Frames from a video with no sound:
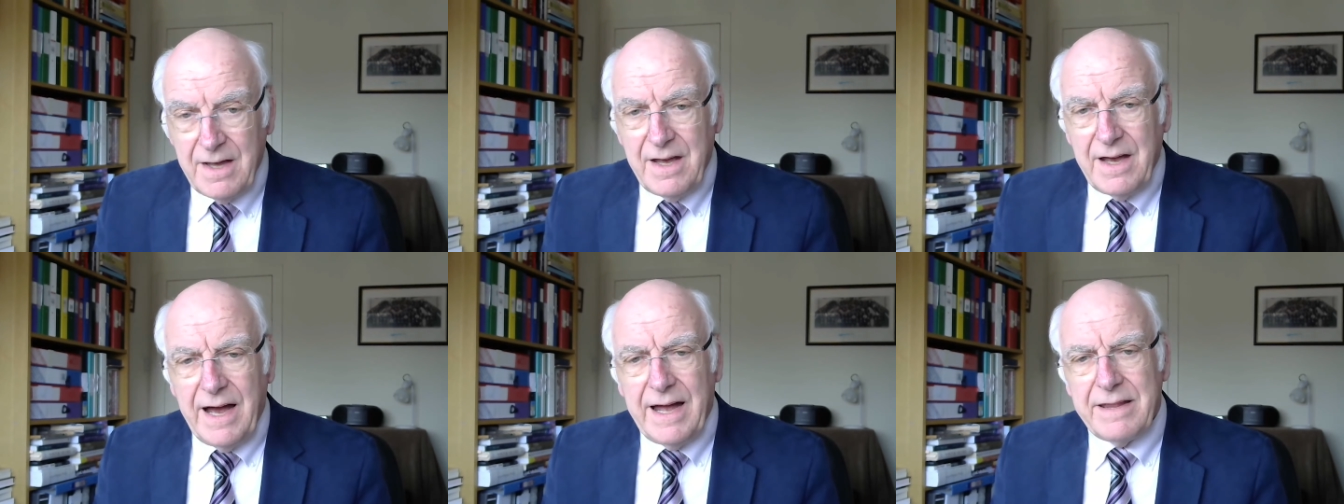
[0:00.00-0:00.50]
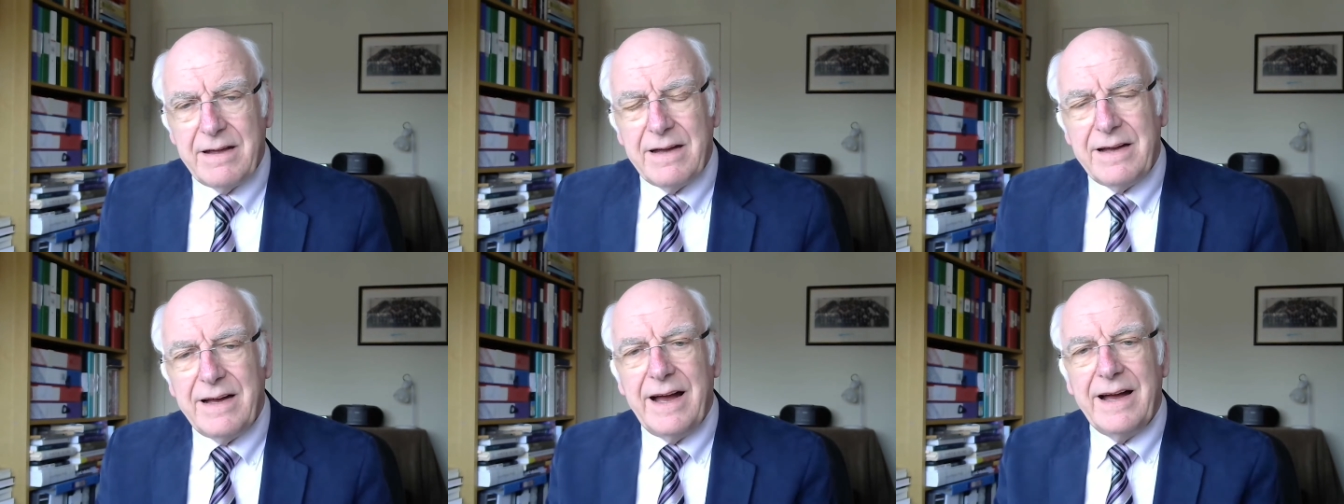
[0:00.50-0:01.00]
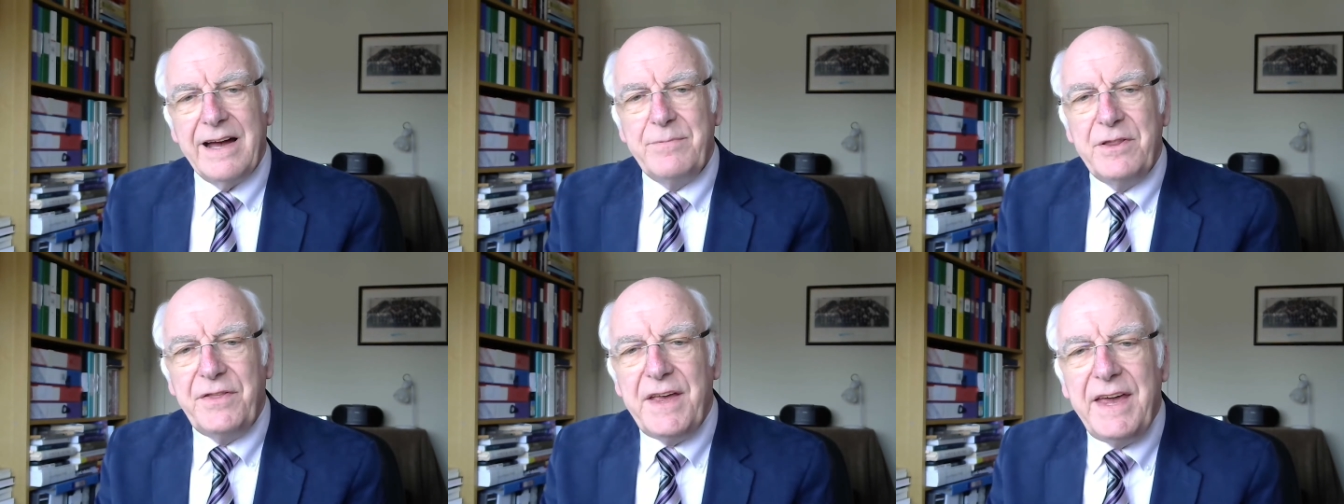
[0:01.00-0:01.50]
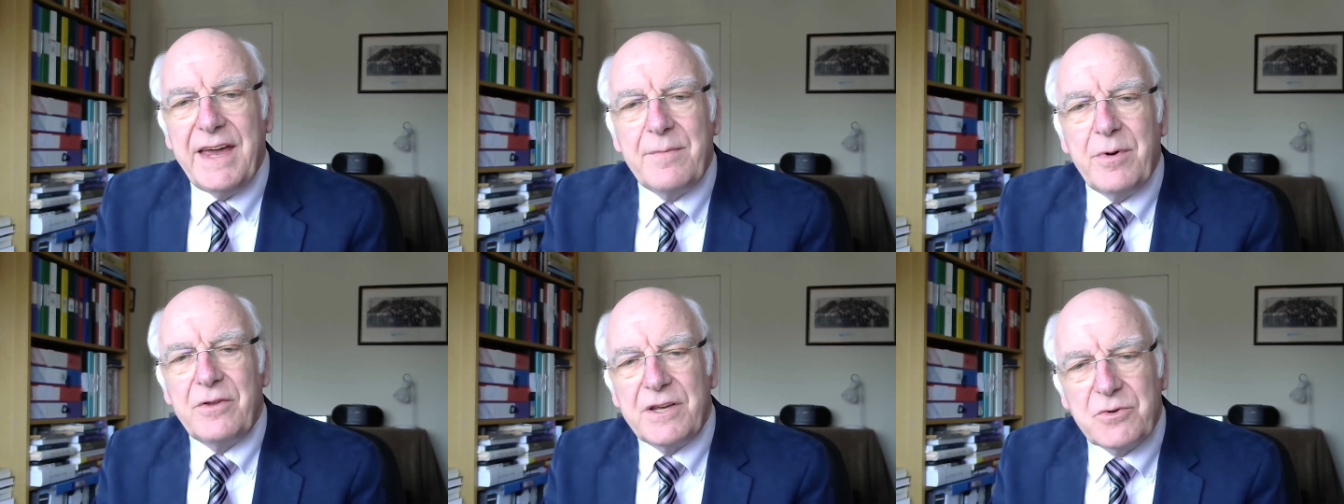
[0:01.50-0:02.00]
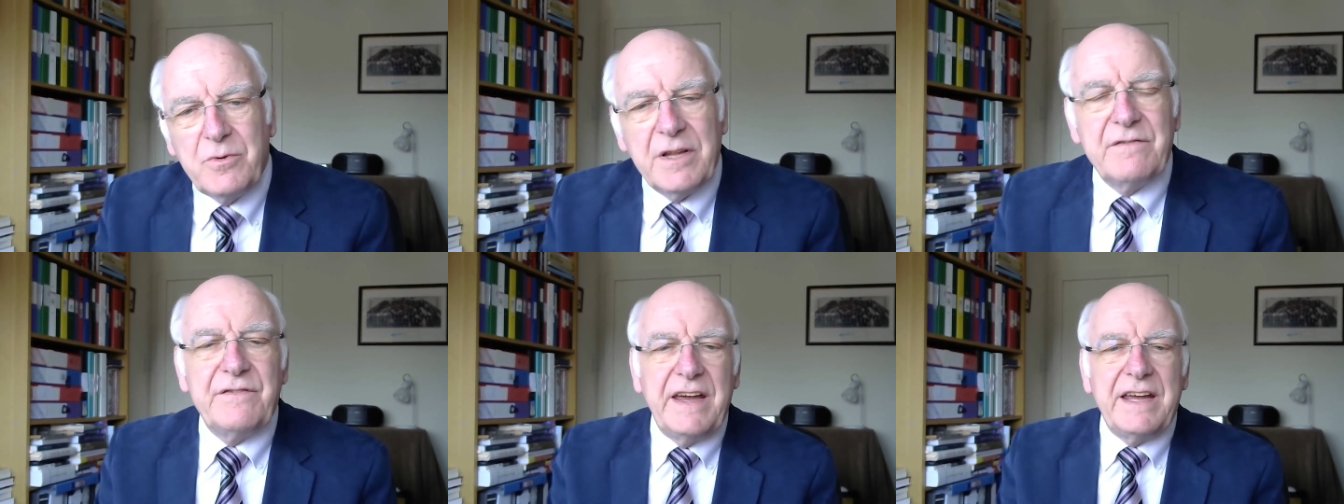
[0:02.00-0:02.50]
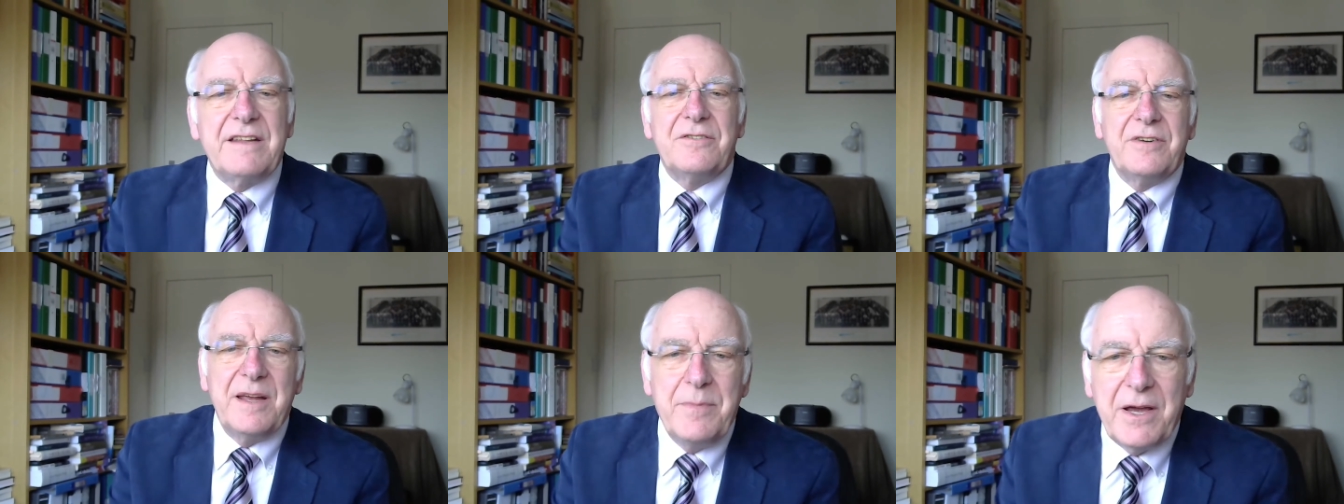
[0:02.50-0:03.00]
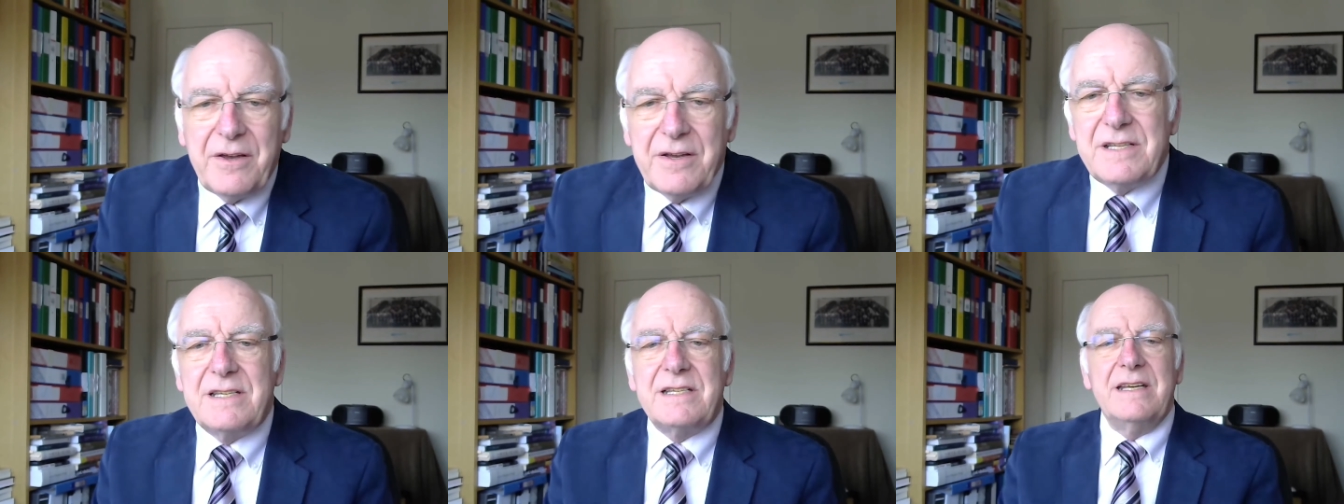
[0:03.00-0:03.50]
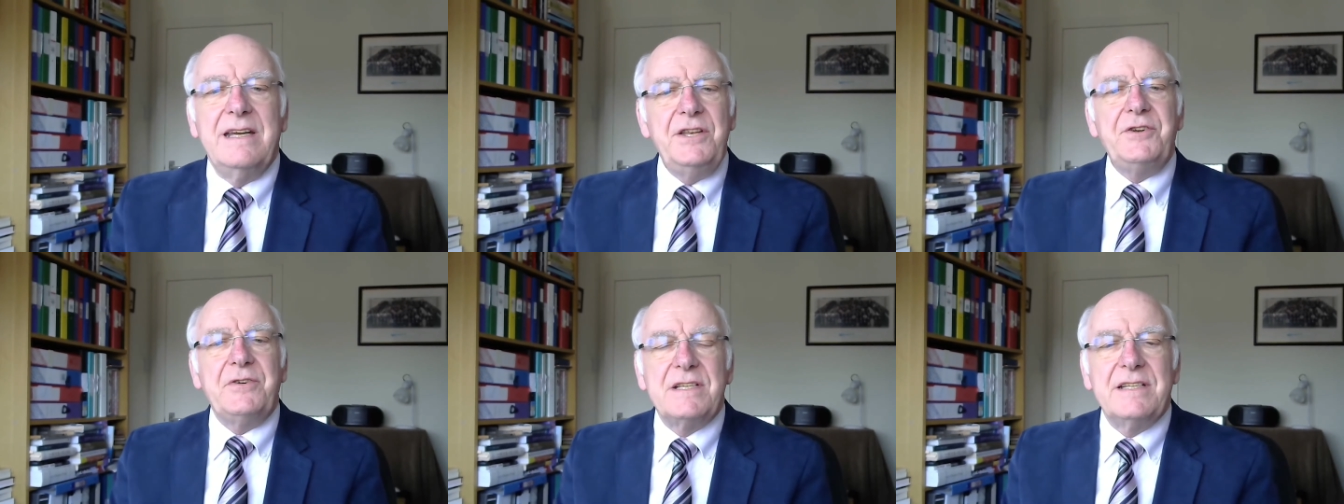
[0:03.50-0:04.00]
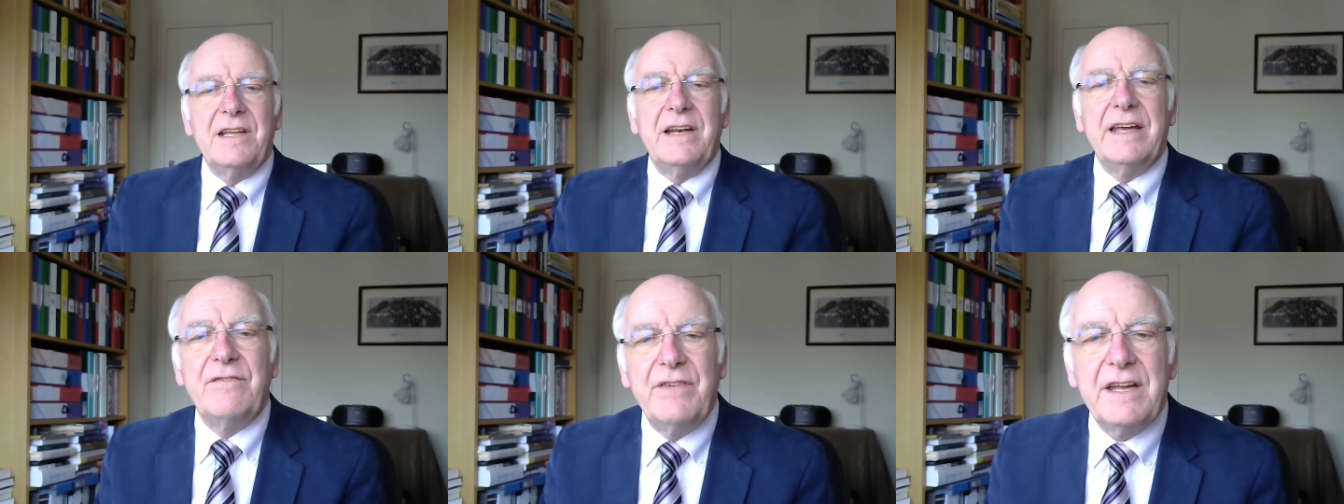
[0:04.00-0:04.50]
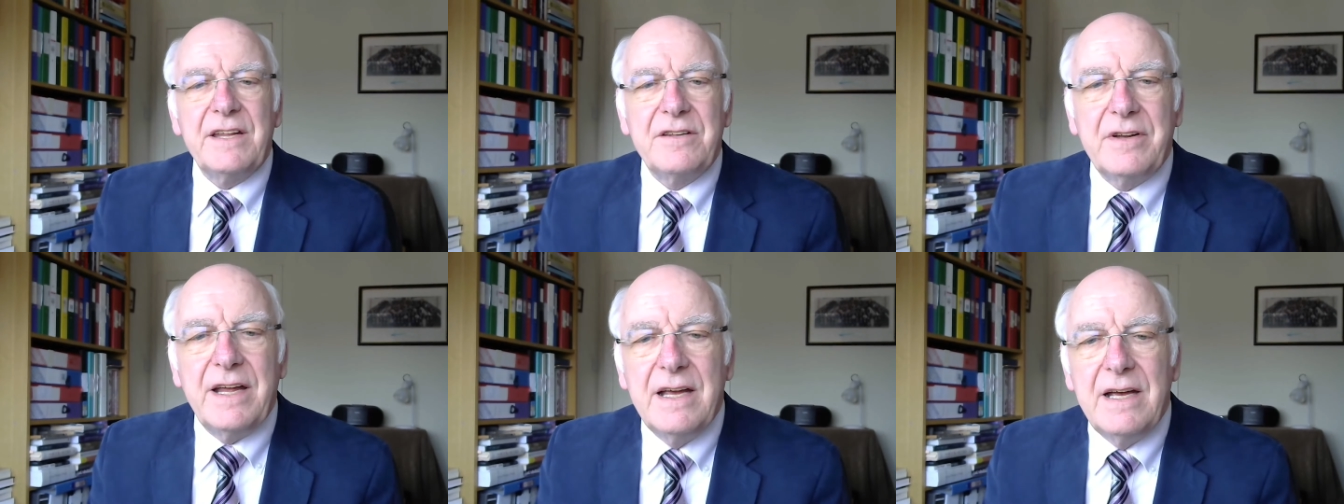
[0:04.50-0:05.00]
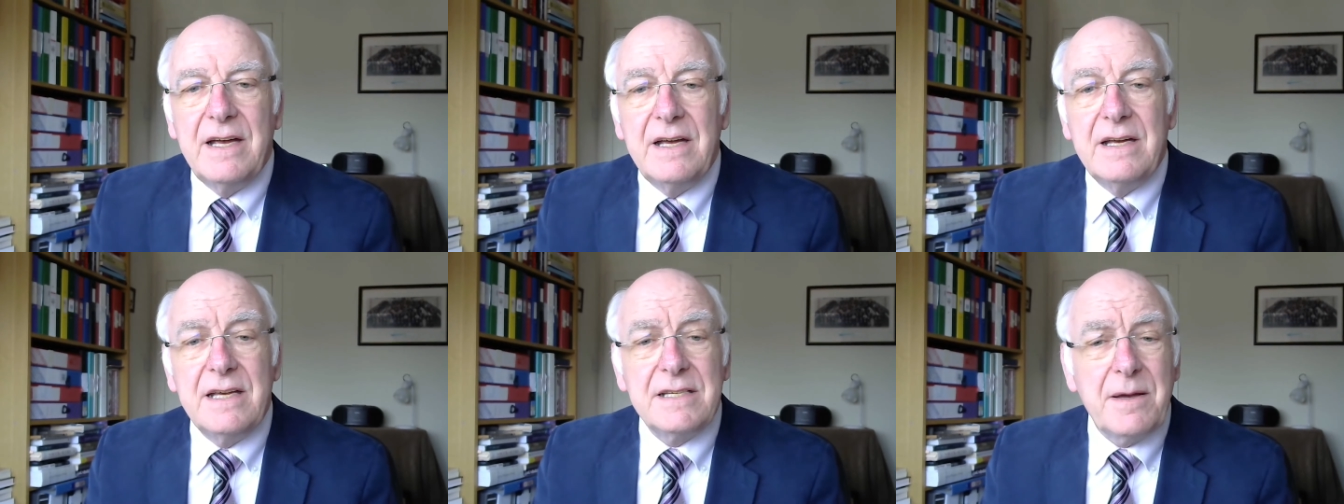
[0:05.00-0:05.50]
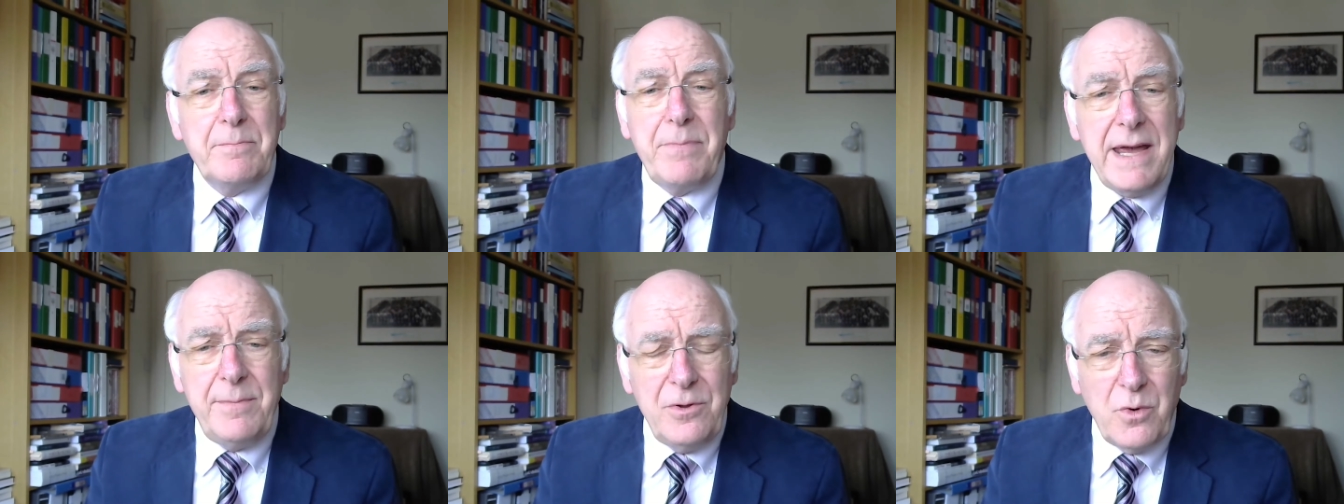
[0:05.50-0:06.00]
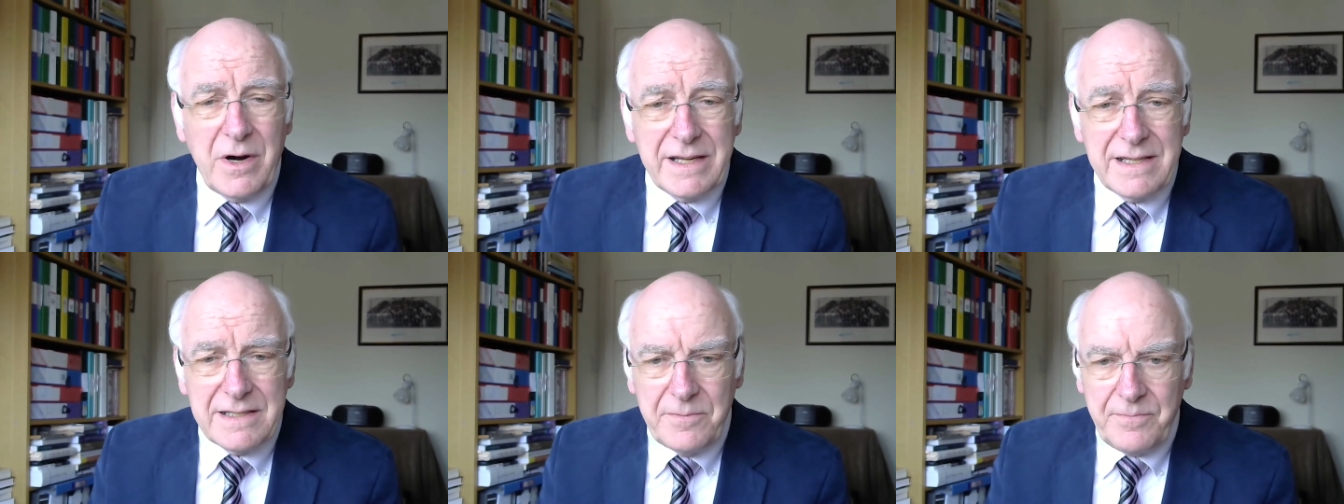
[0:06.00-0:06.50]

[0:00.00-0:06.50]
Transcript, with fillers: And I've been thinking about this word victory because, interestingly, victory is a Bible word